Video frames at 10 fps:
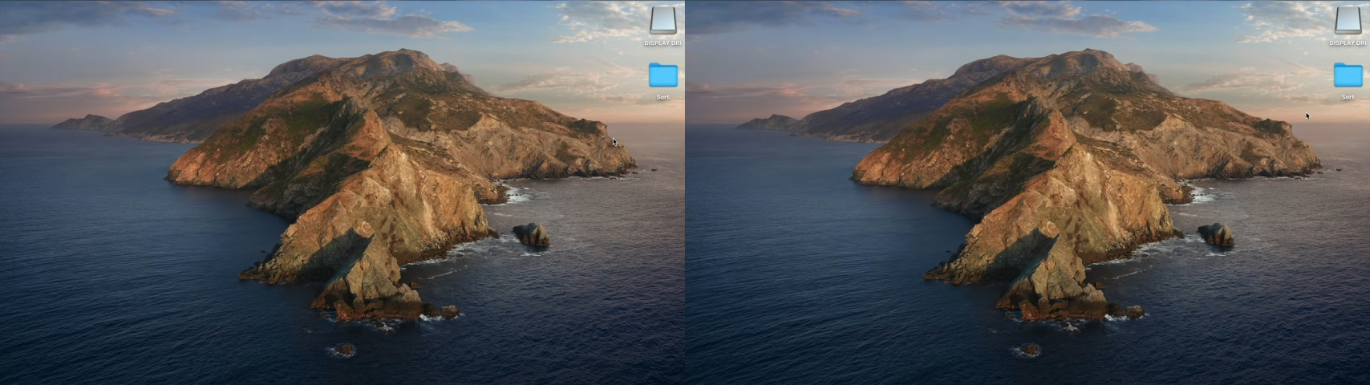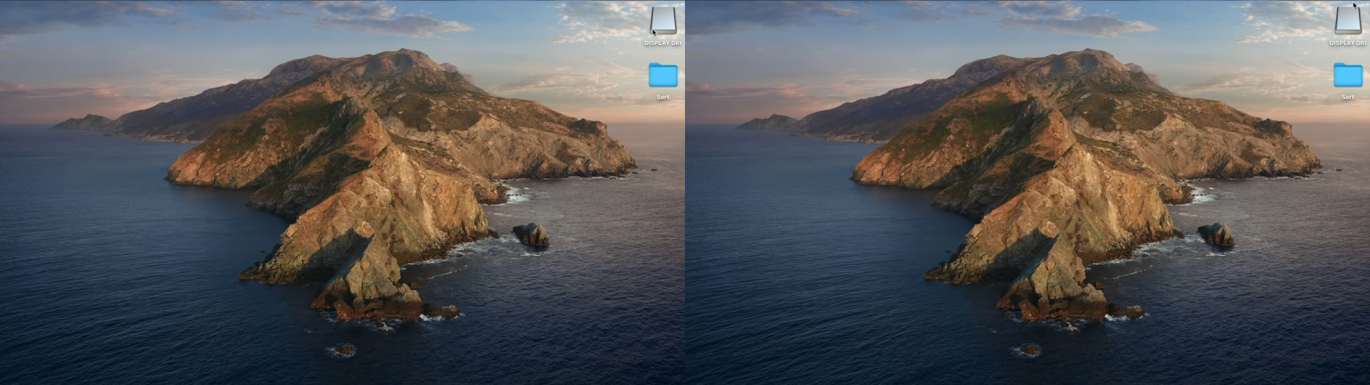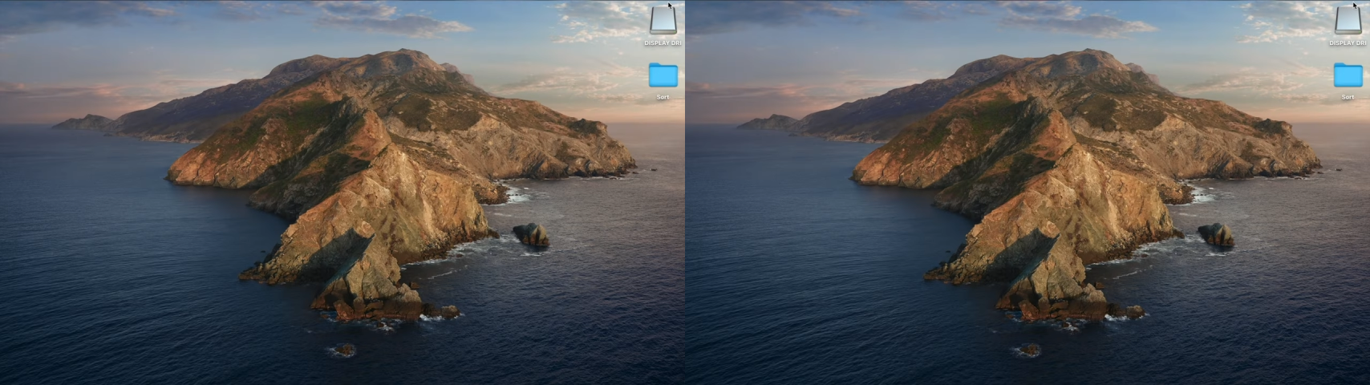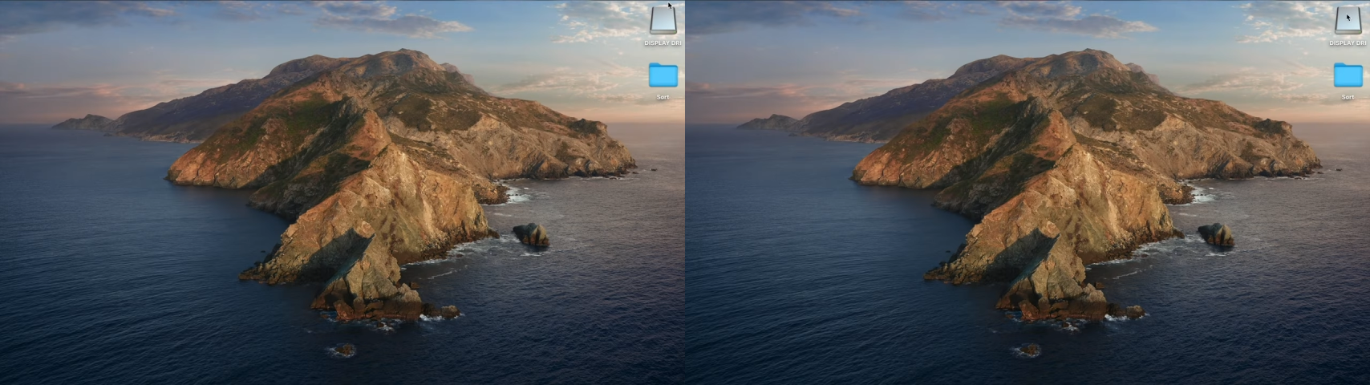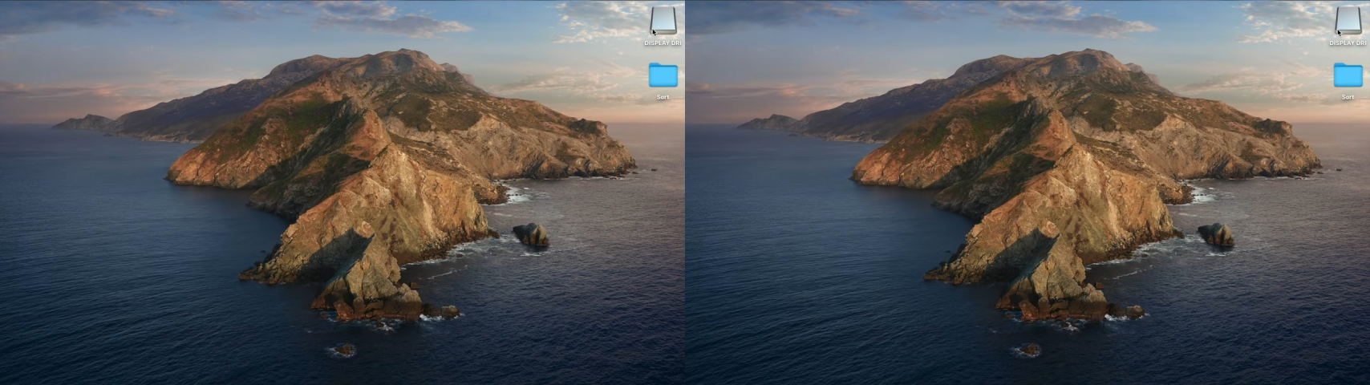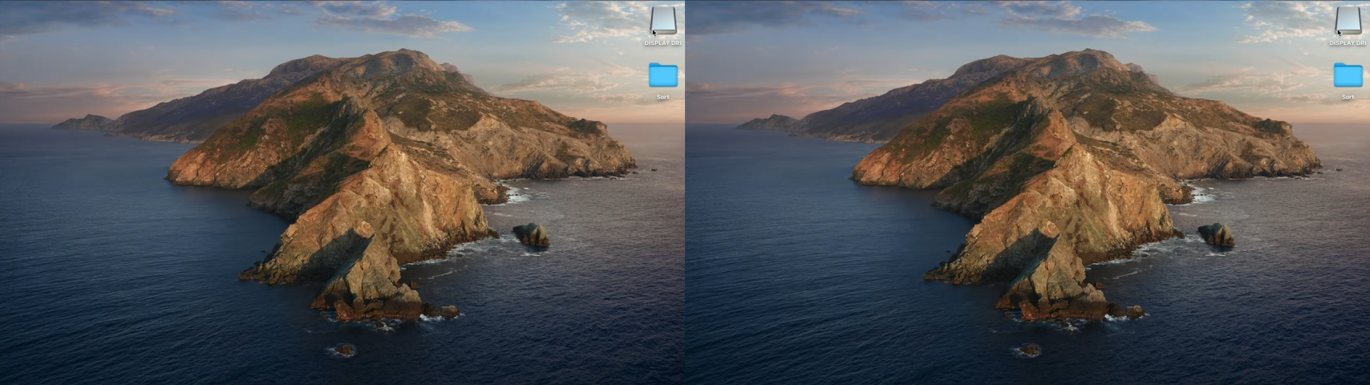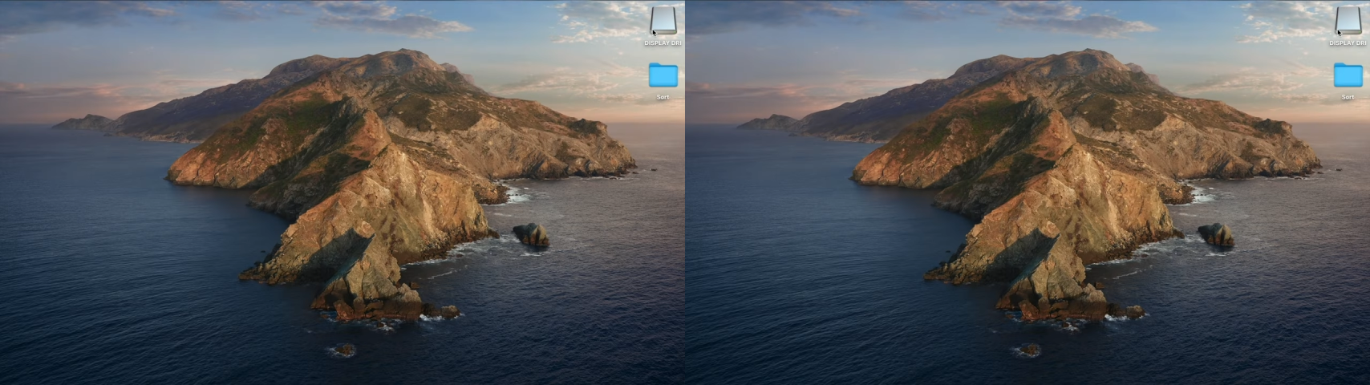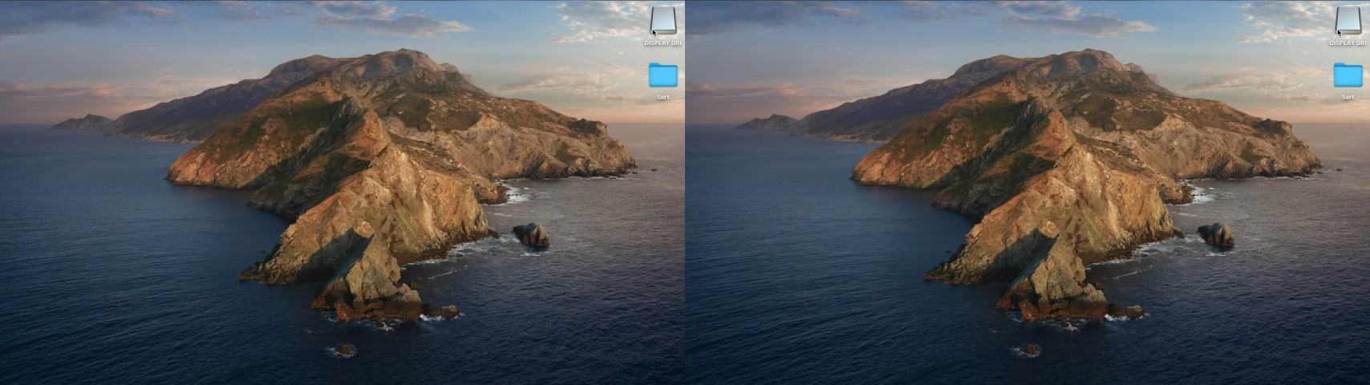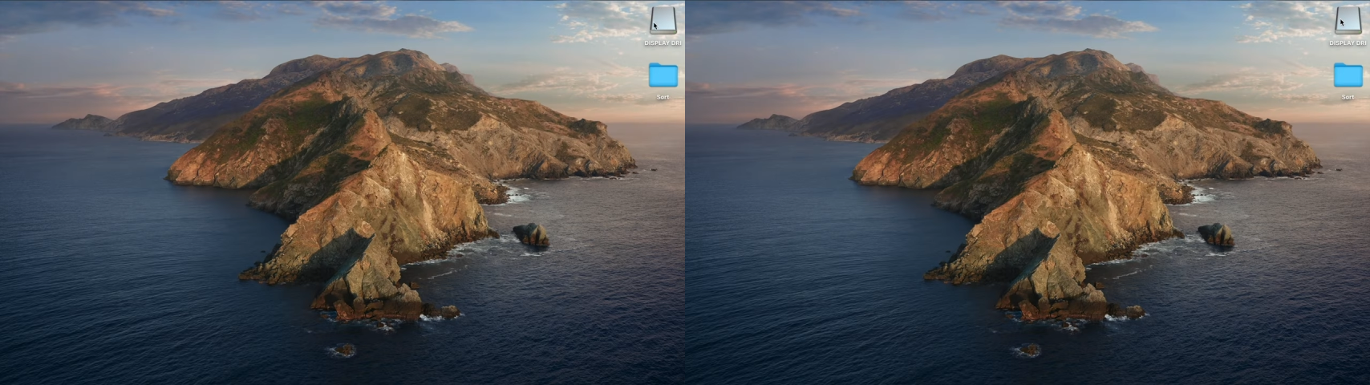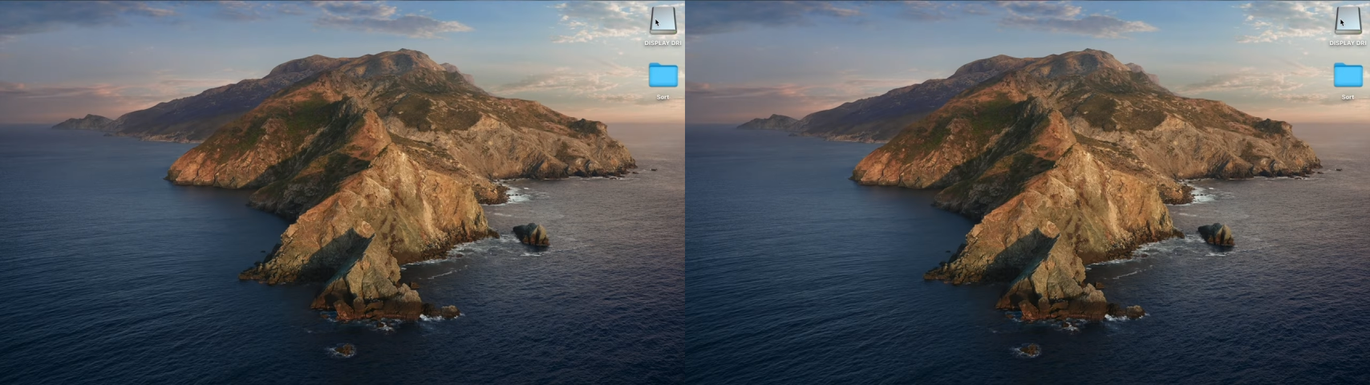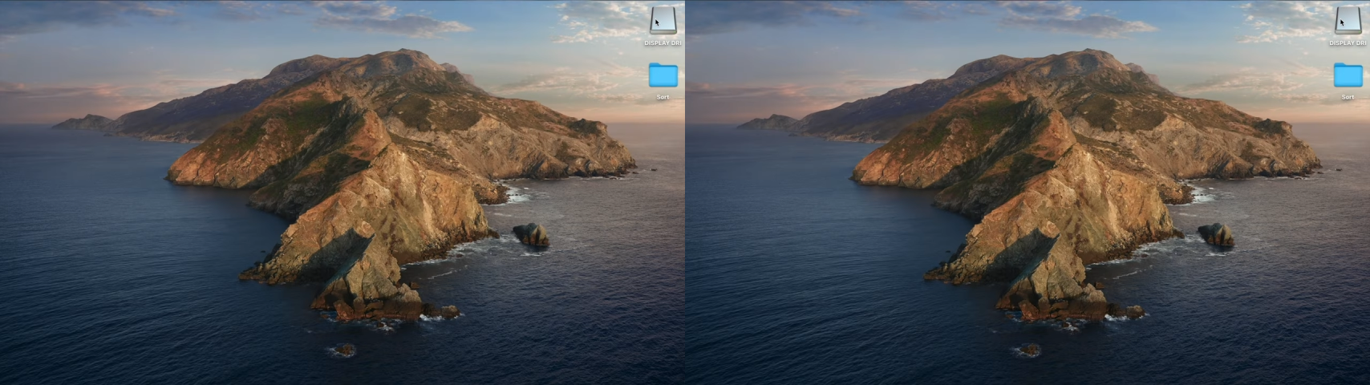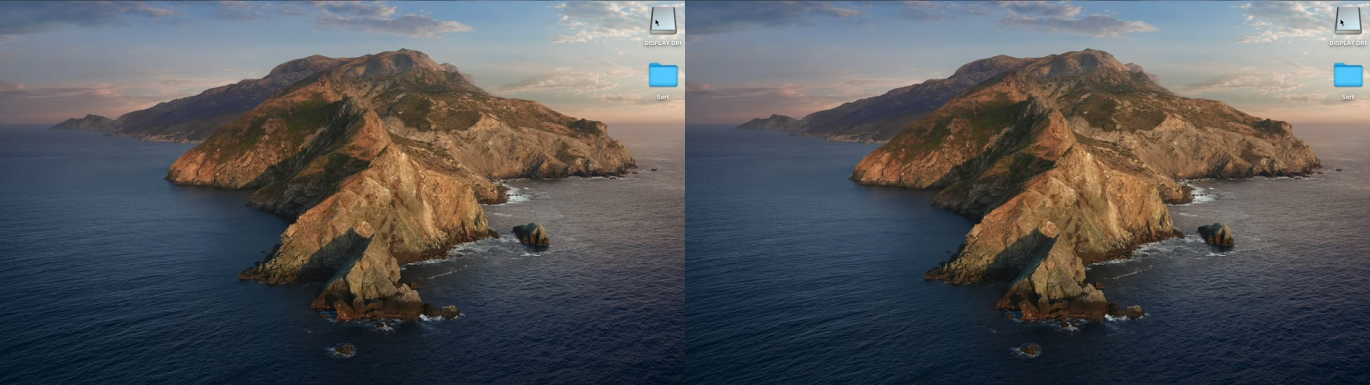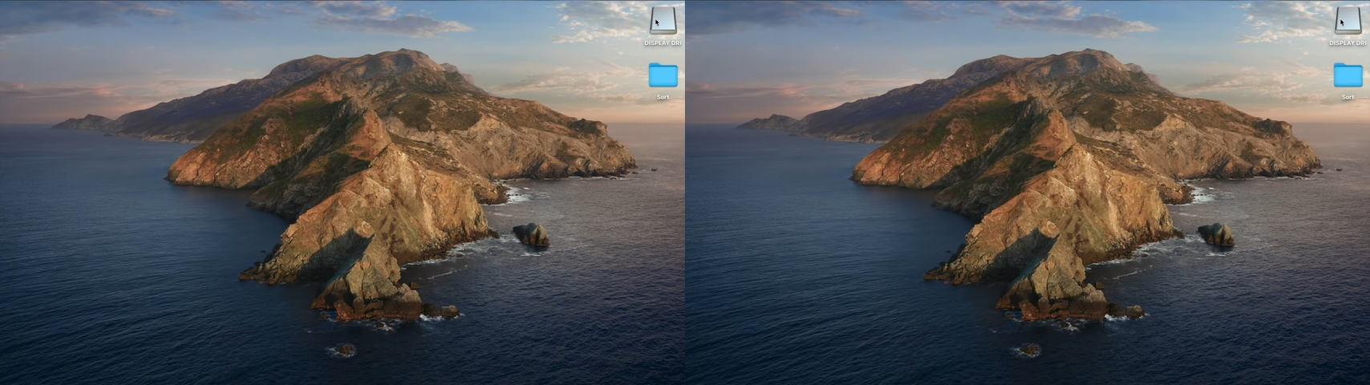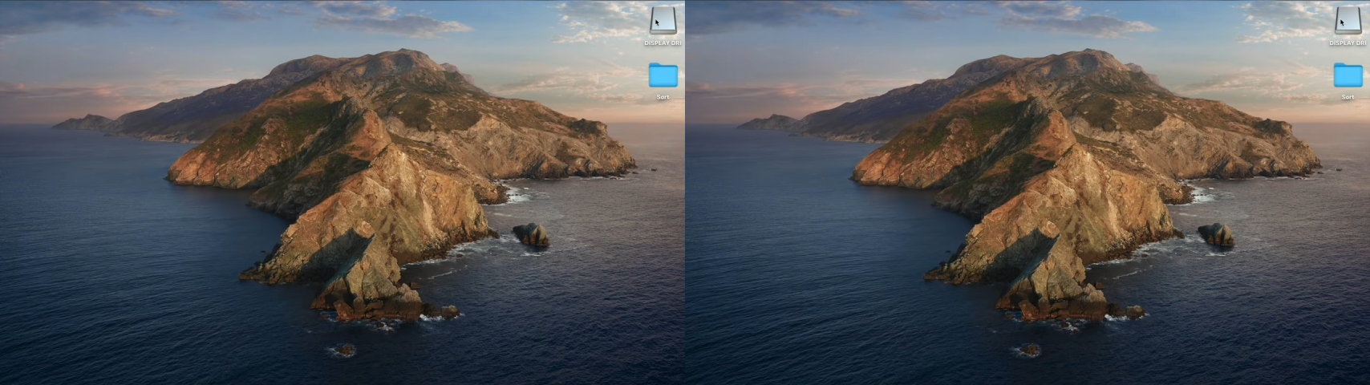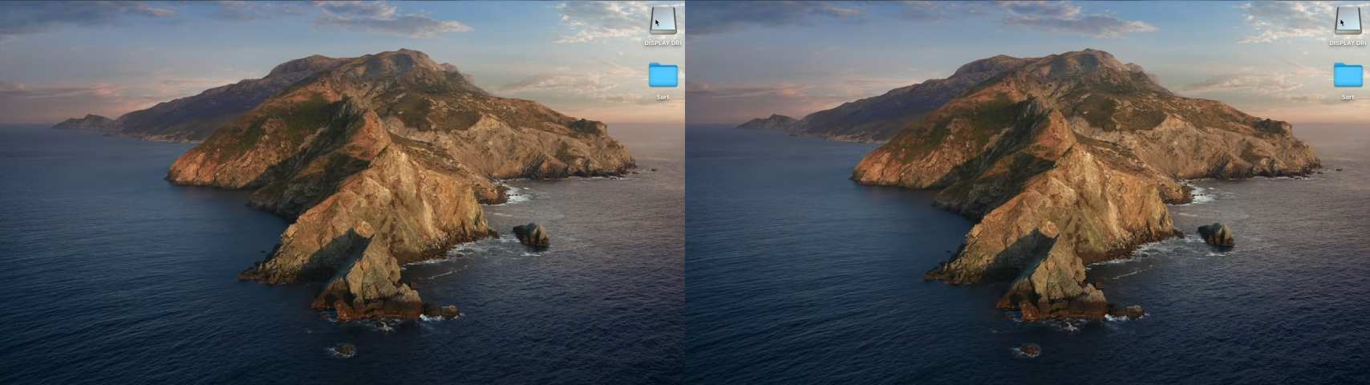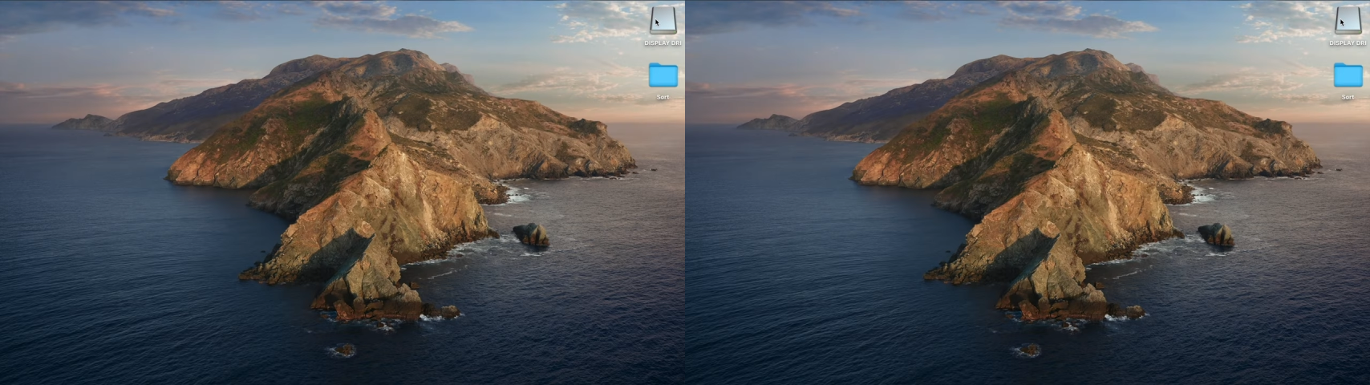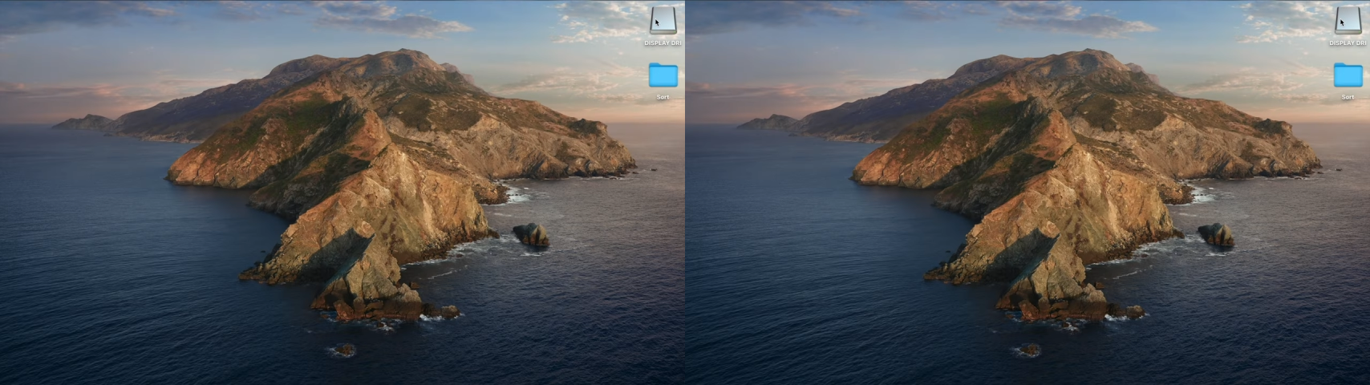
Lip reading: Nobody's mouth can be seen.